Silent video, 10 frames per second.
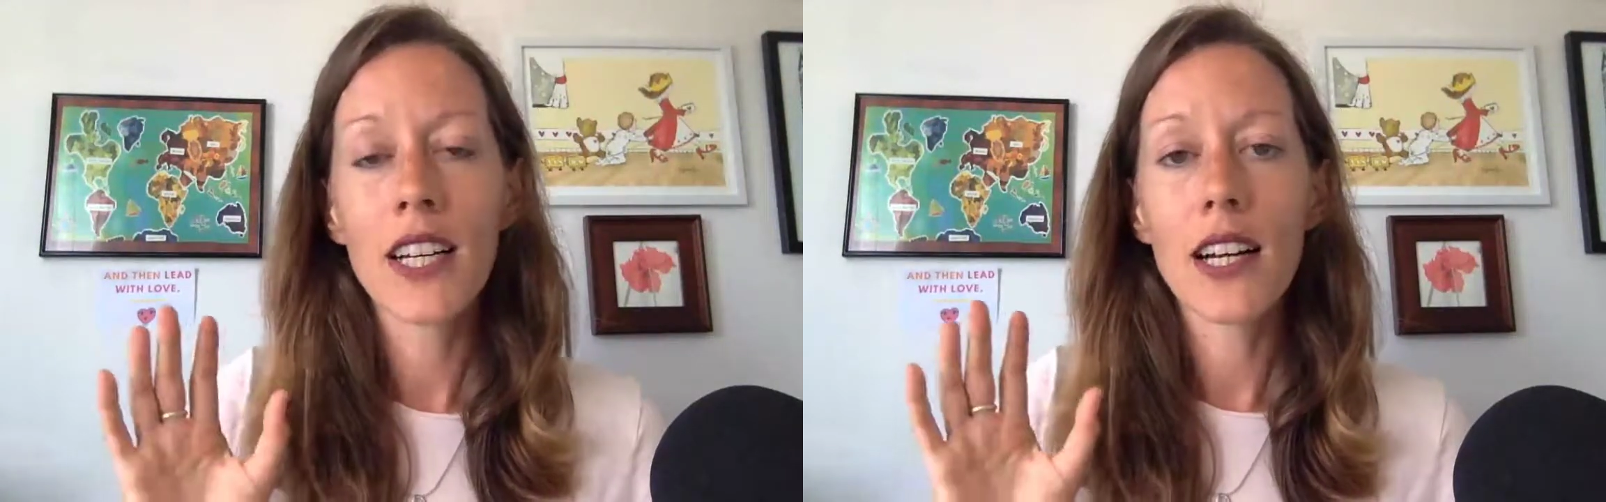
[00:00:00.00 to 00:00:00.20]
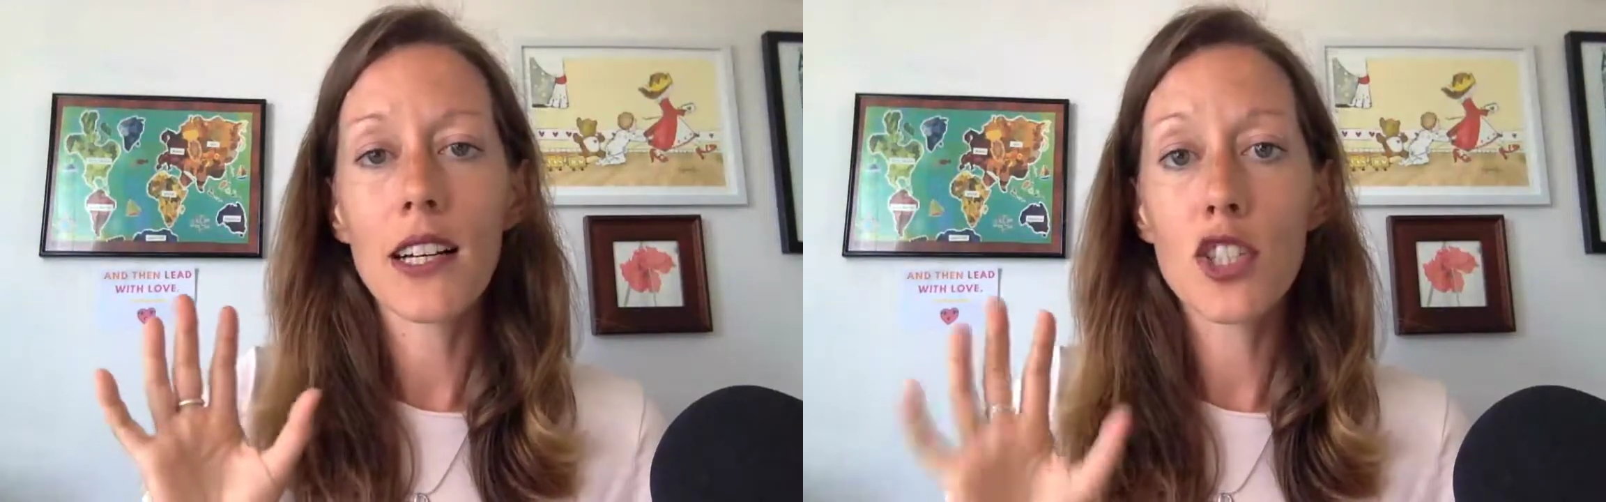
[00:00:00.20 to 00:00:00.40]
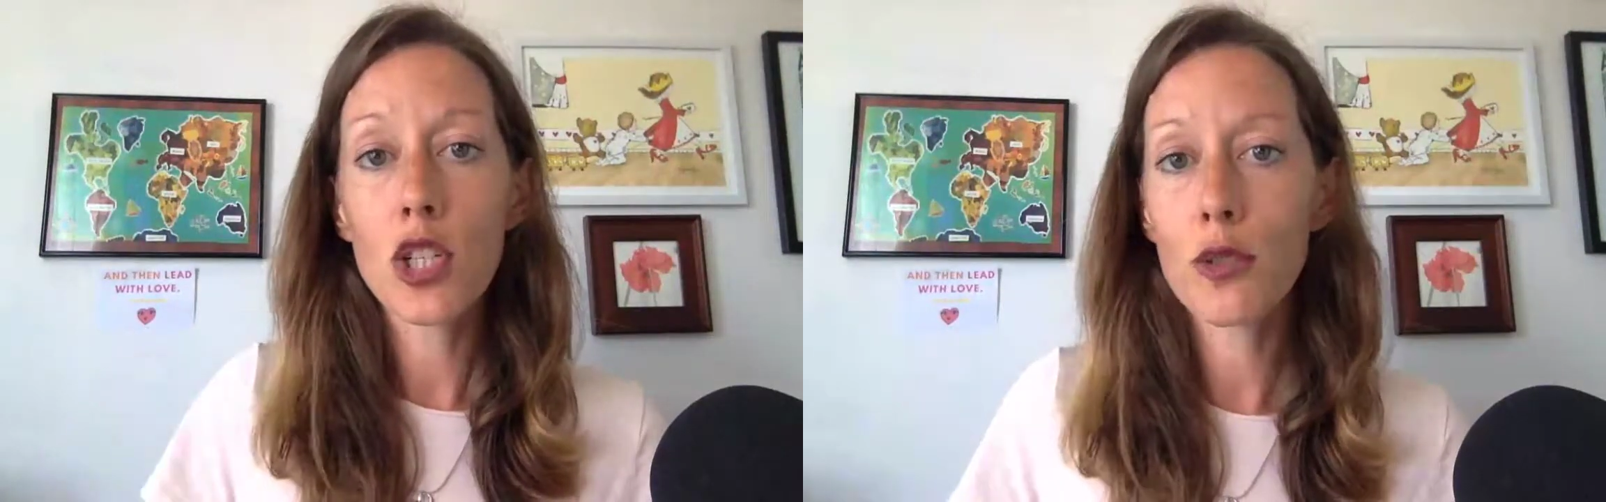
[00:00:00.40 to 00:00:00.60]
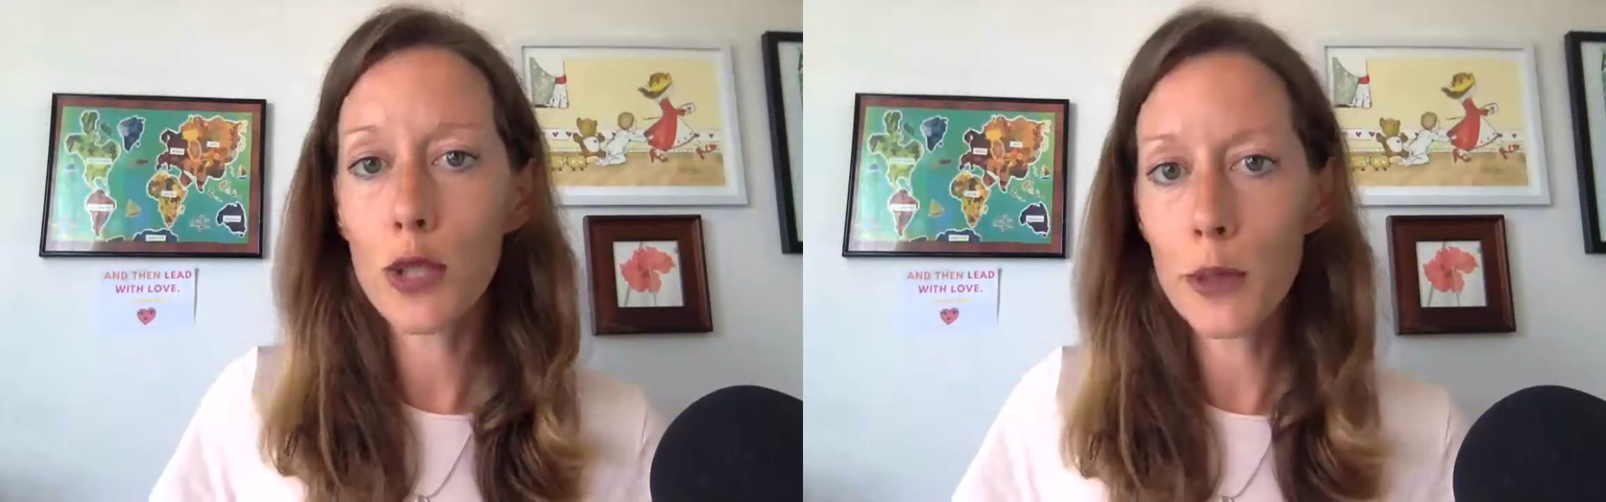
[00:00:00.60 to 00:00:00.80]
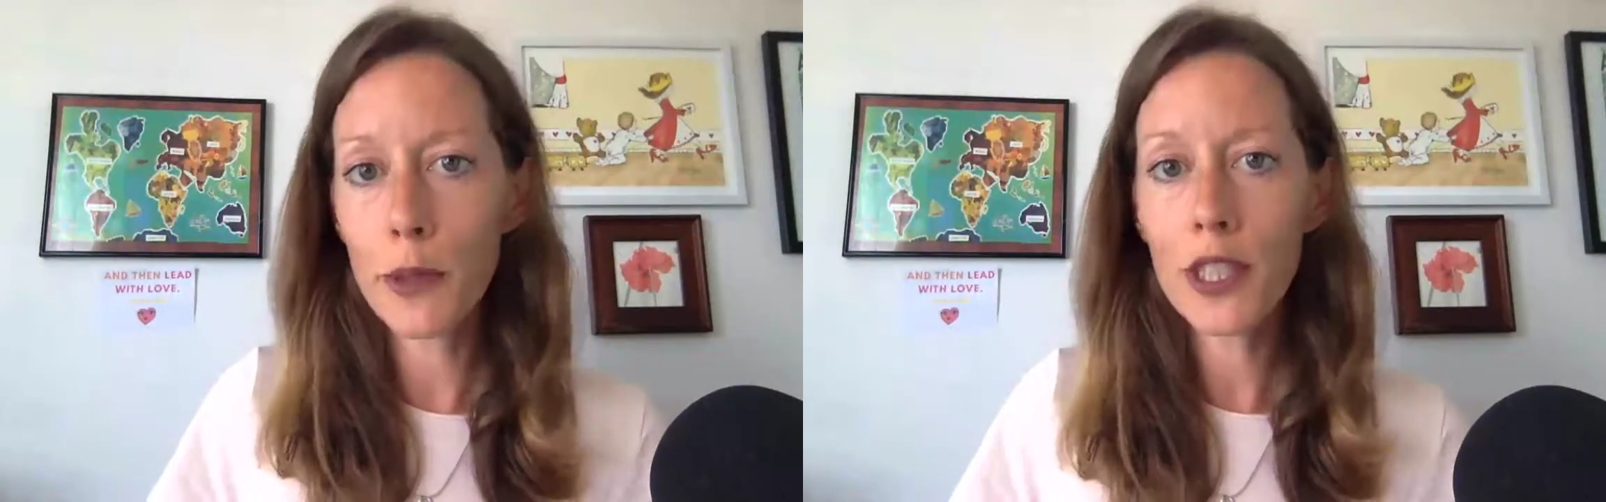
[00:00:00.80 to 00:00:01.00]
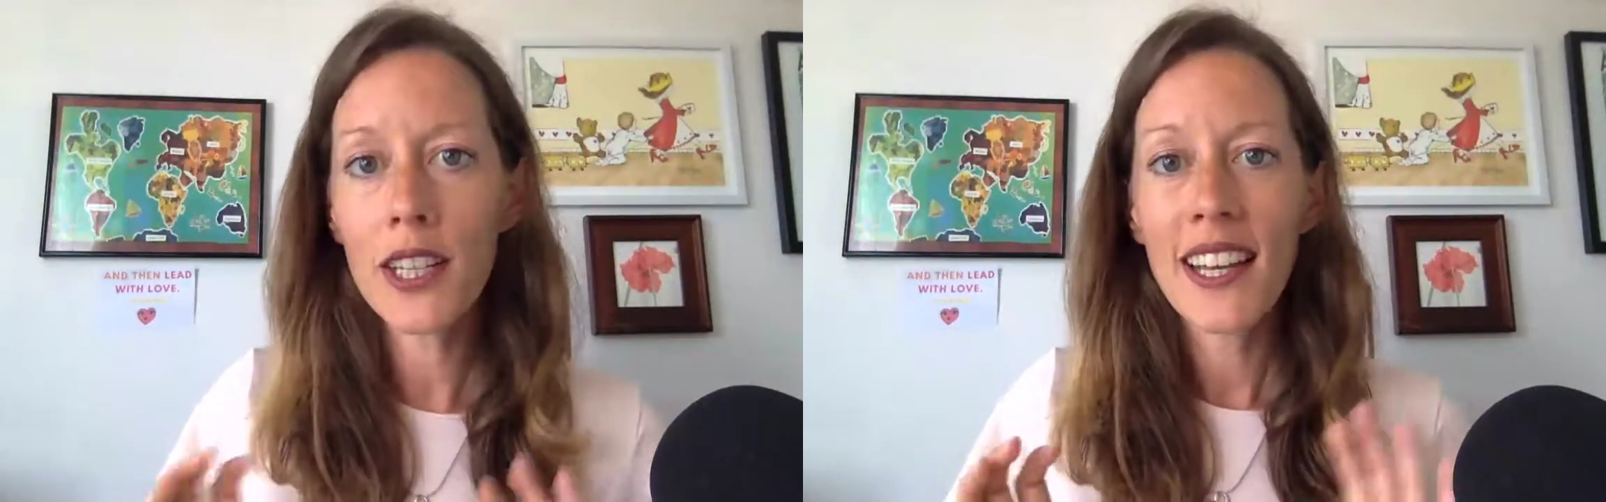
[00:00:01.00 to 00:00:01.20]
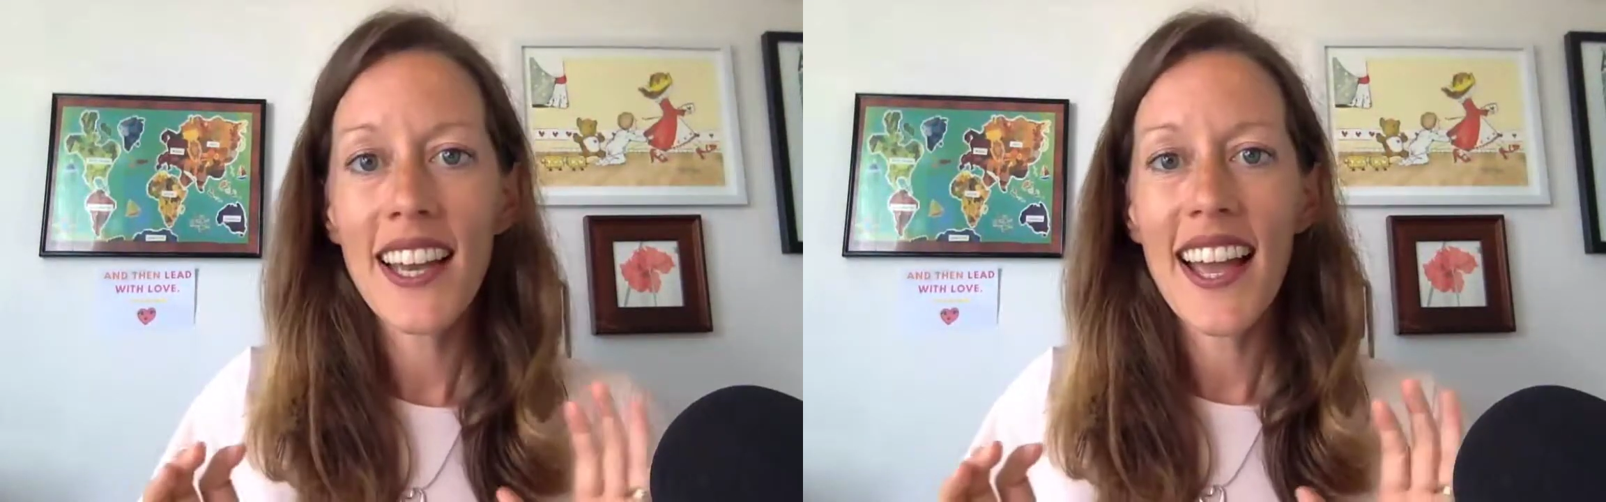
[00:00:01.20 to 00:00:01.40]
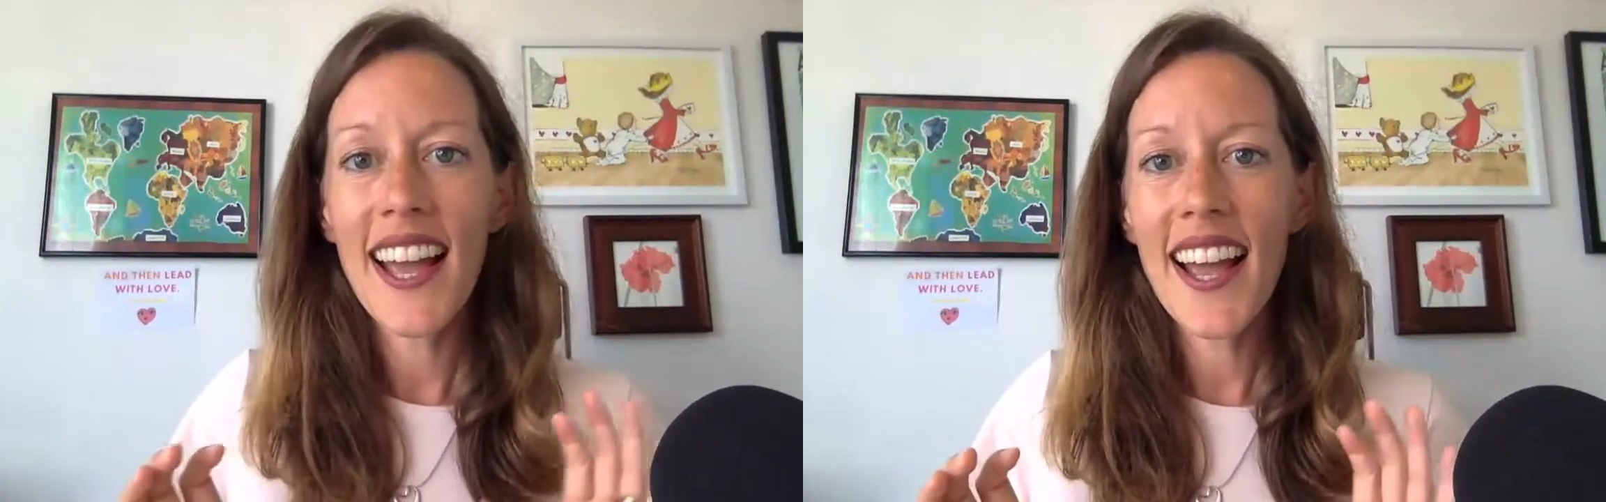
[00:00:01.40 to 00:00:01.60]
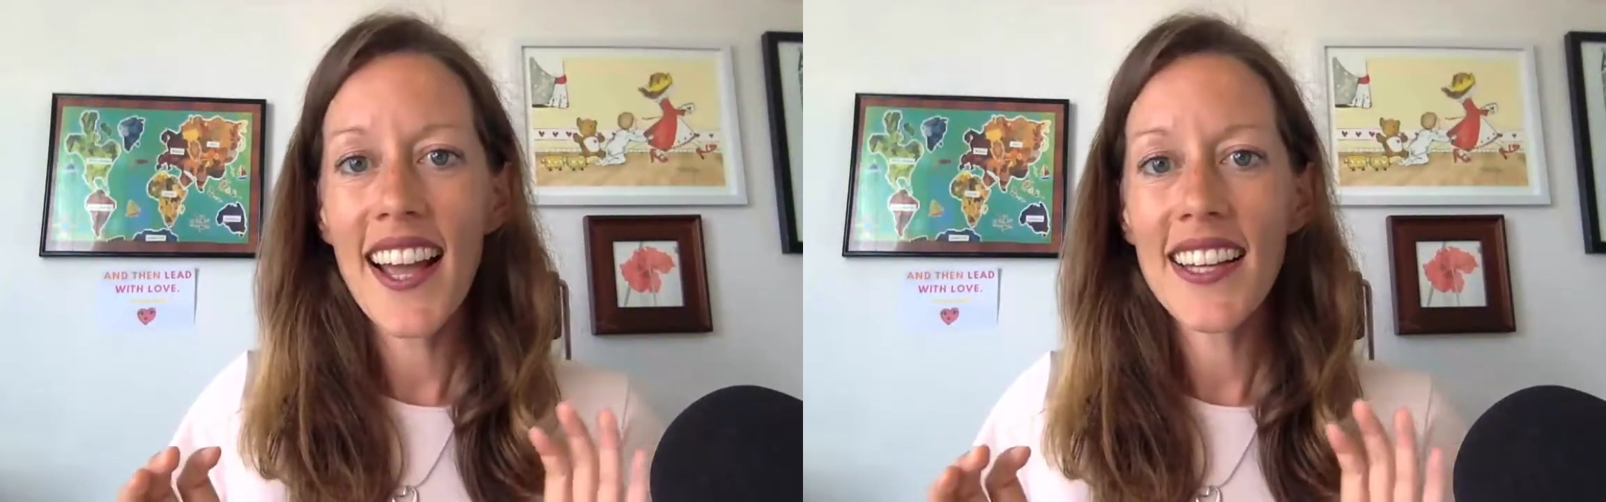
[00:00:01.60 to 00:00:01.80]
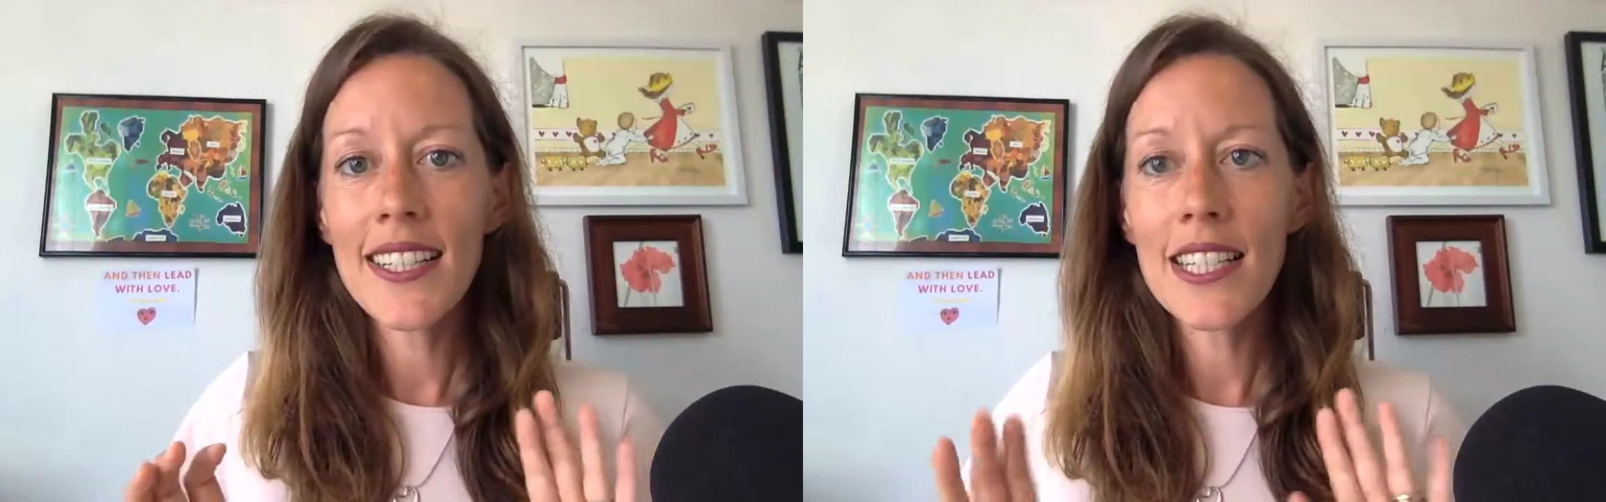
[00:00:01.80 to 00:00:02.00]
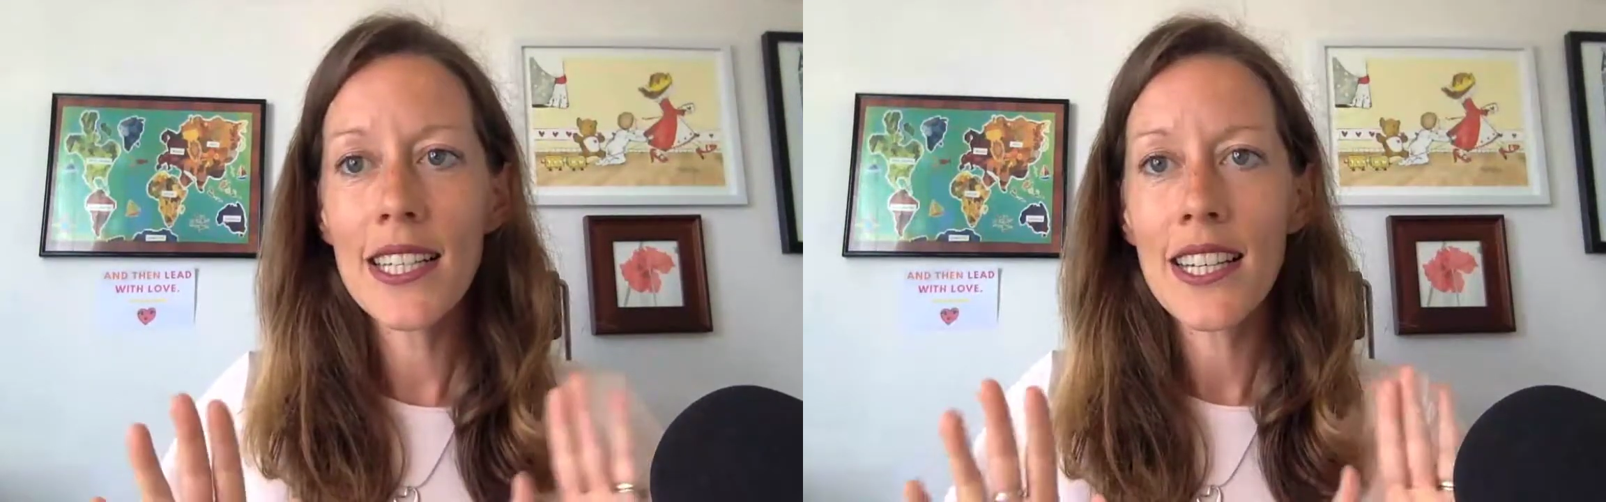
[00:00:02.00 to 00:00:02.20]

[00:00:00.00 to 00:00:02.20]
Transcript: a uh, children's book. And